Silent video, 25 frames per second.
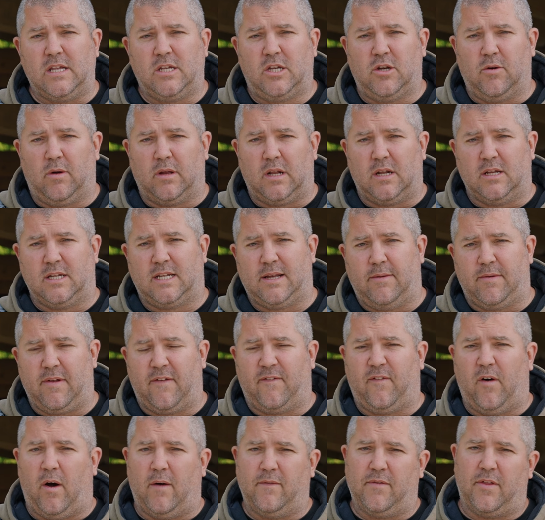
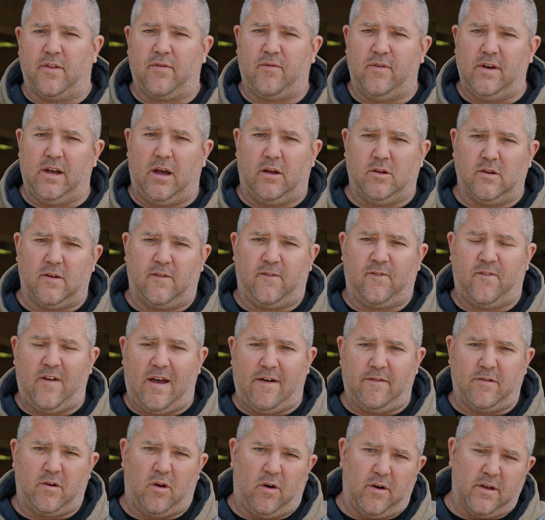275 and 300
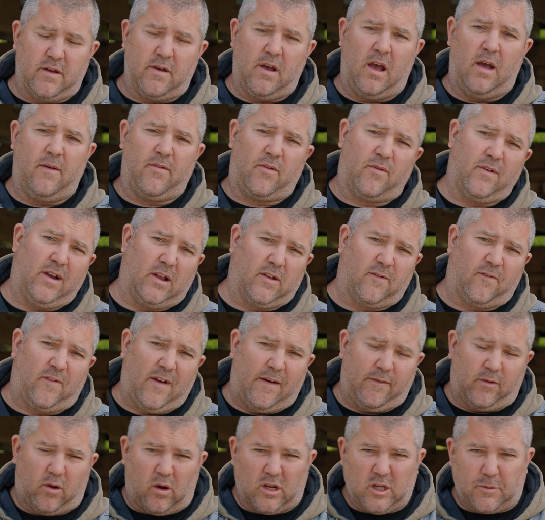Fahrenheit. 300
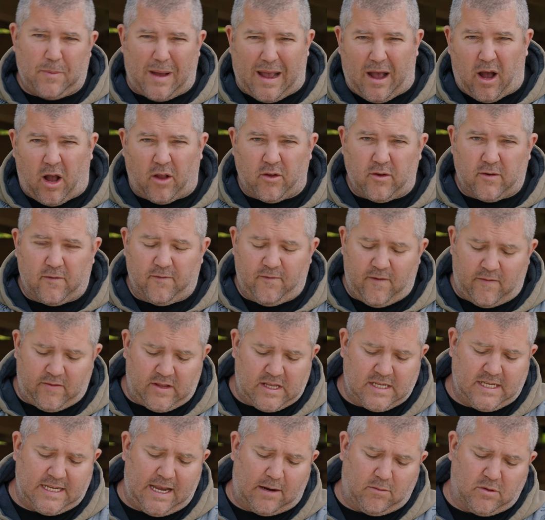Fahrenheit is about 150
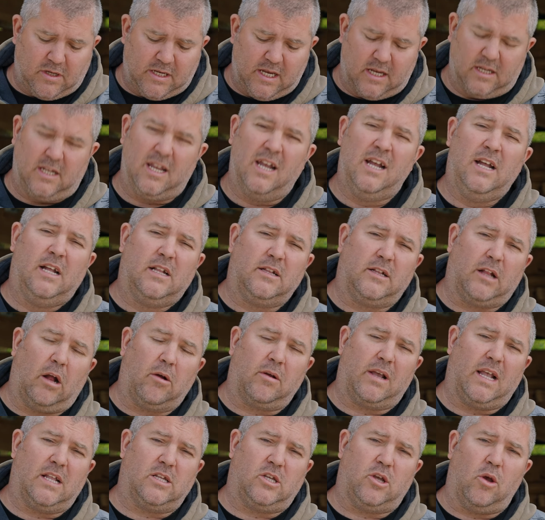Celsius. Don't
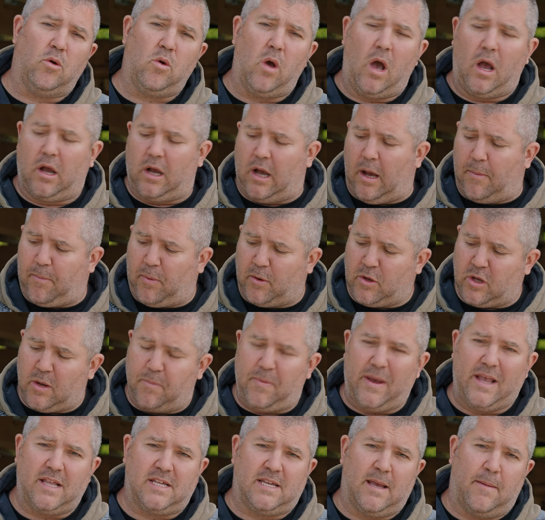get too hung up on your
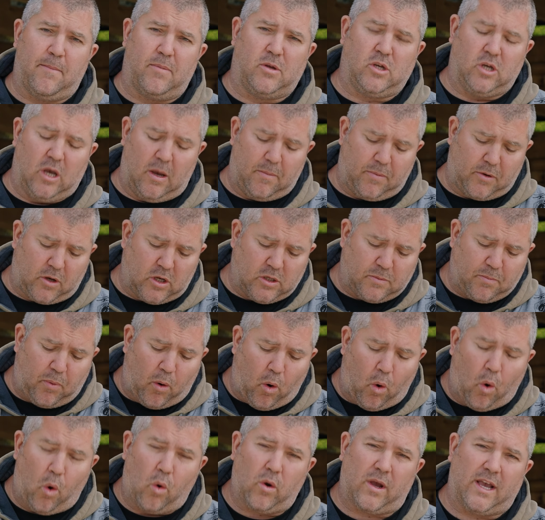pit temperature because
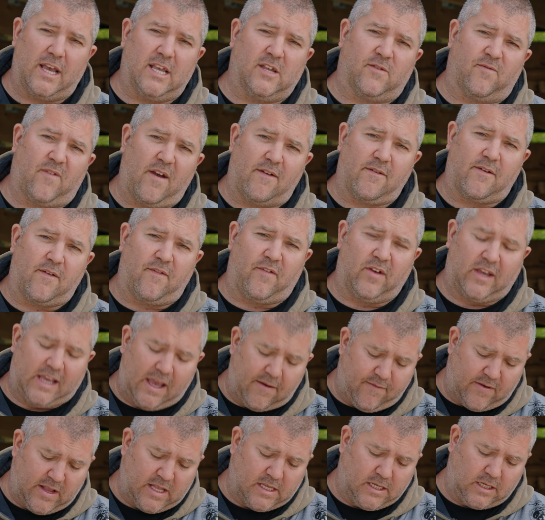pork is very
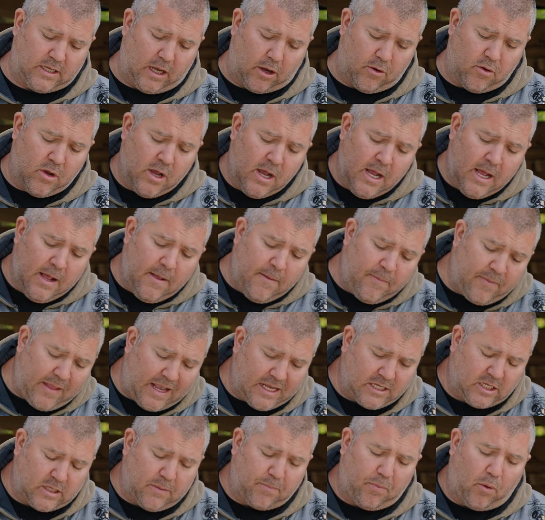forgiving. So
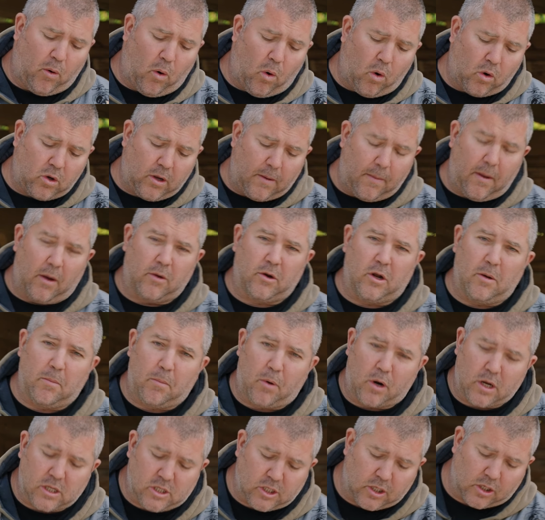that's the pork. I'm going to
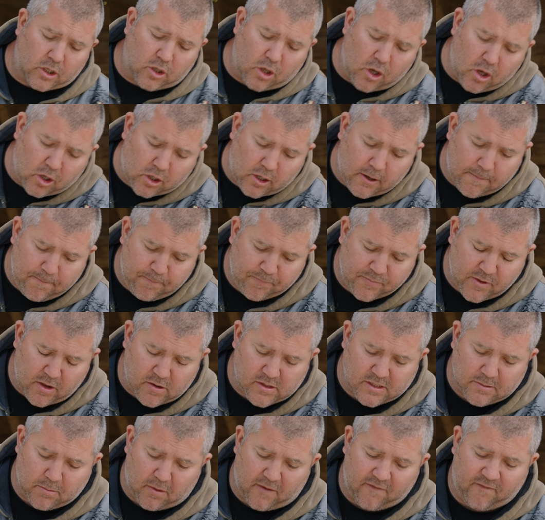monitor the cook
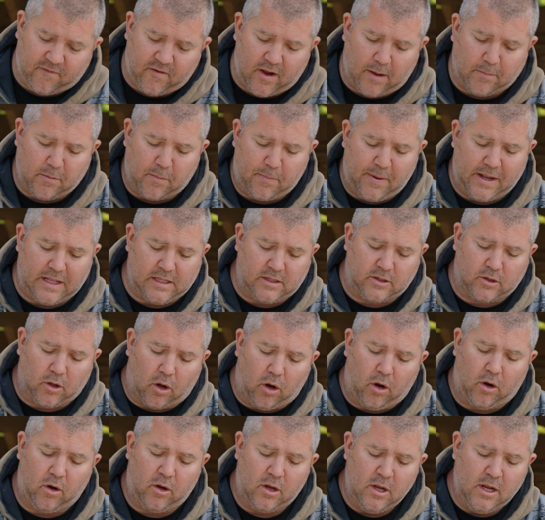using my Thermopen
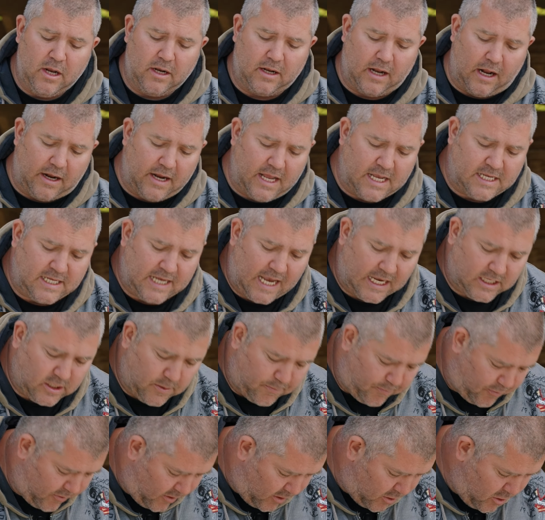dot. Now this has a
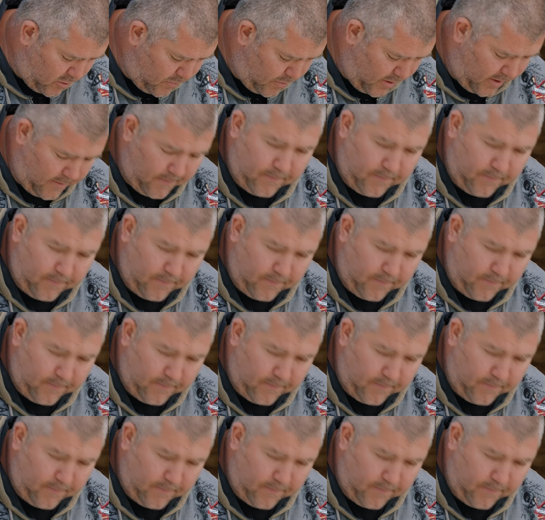probe